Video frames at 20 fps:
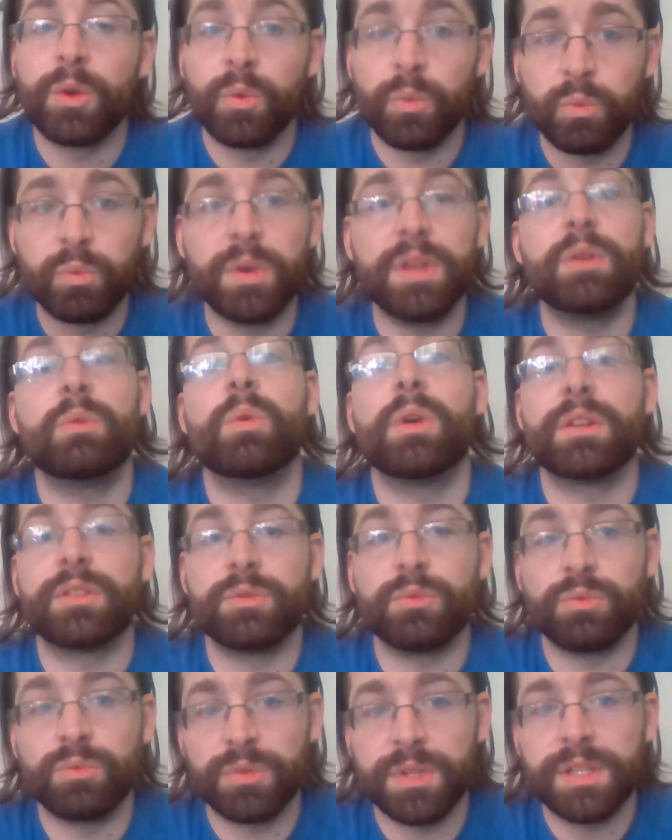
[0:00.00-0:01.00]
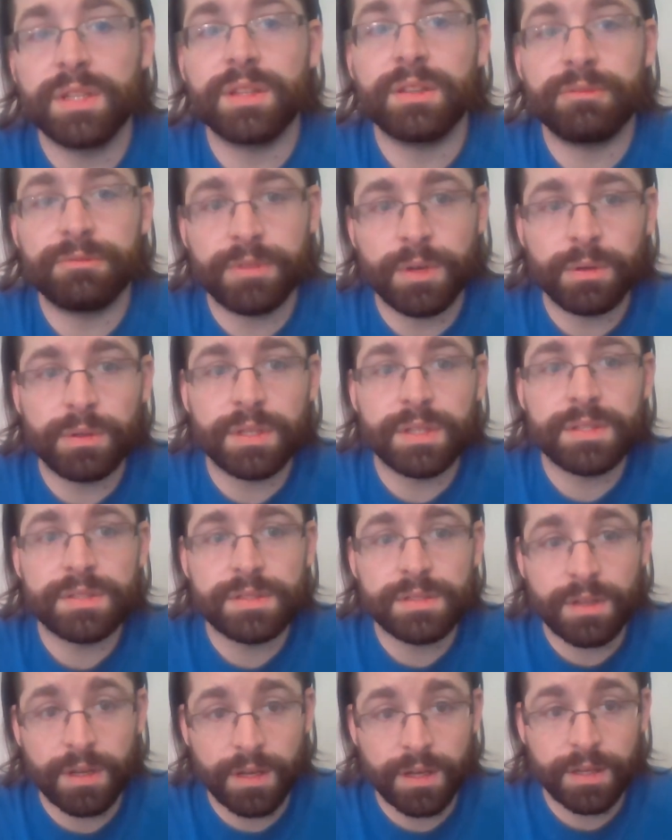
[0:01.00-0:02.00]
We want to really focus
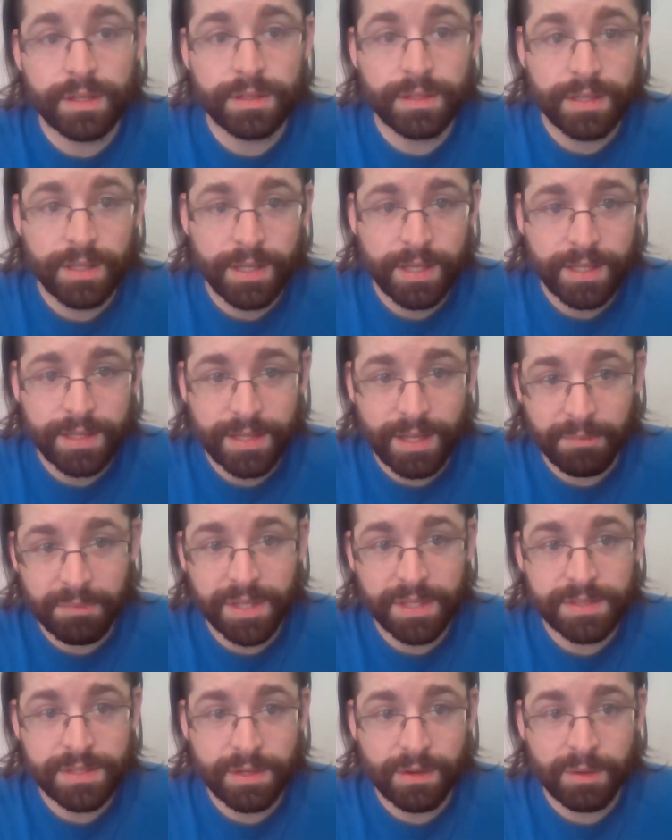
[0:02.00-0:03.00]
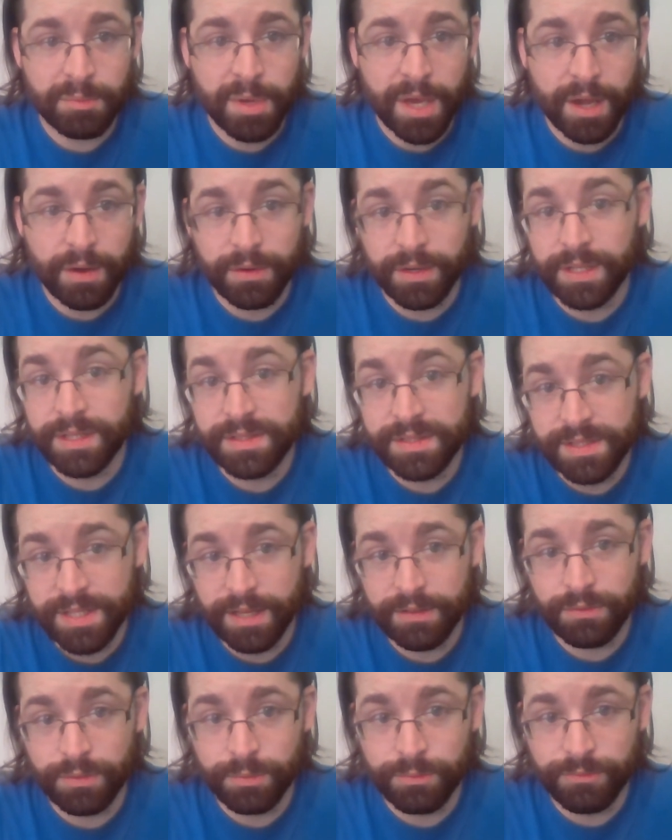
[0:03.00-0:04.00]
on that military power in
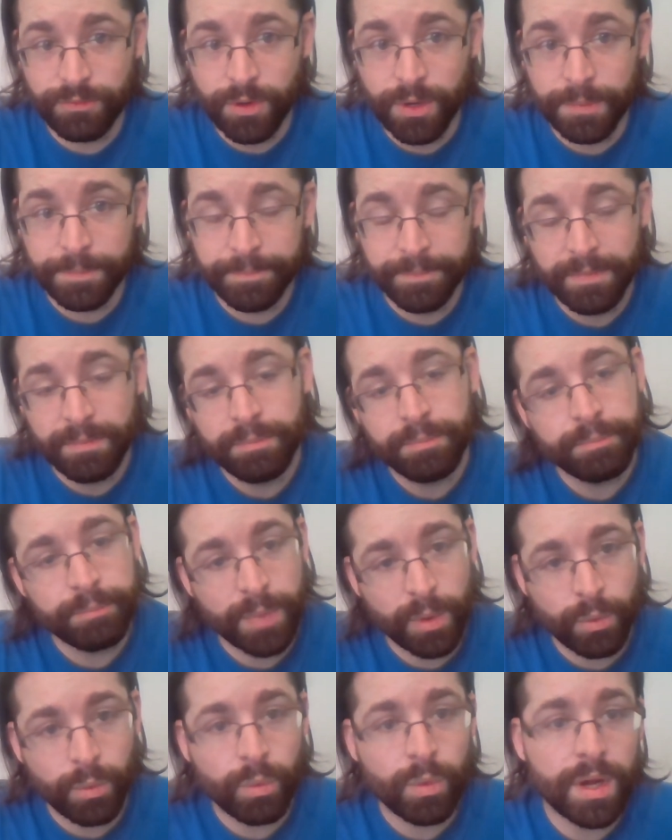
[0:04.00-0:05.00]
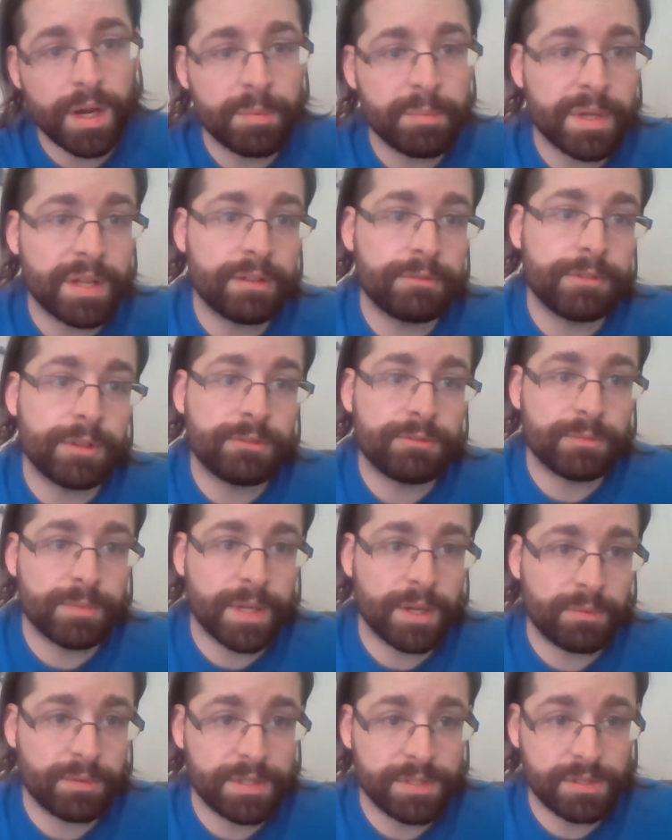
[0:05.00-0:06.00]
savoring form, but we want to benefit from
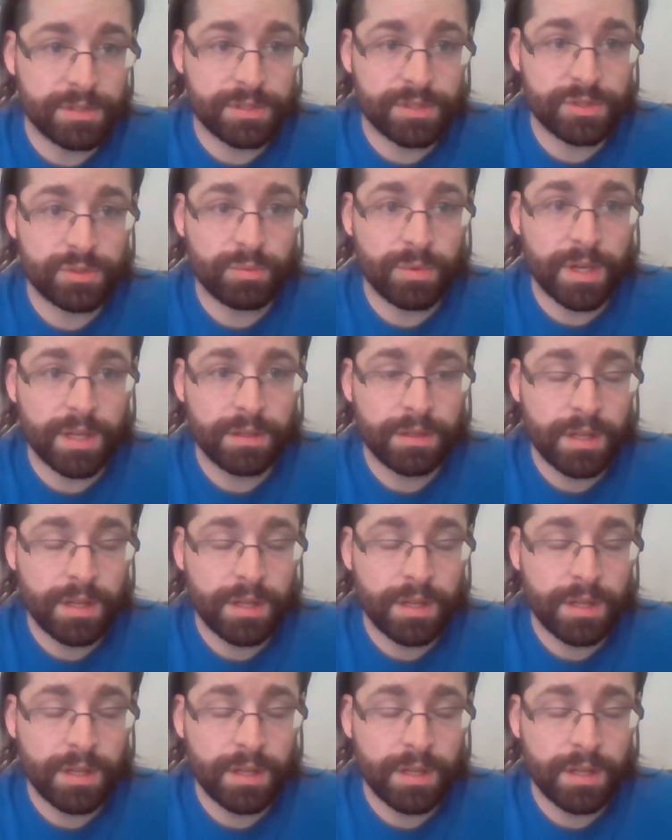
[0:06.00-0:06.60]
that research as well.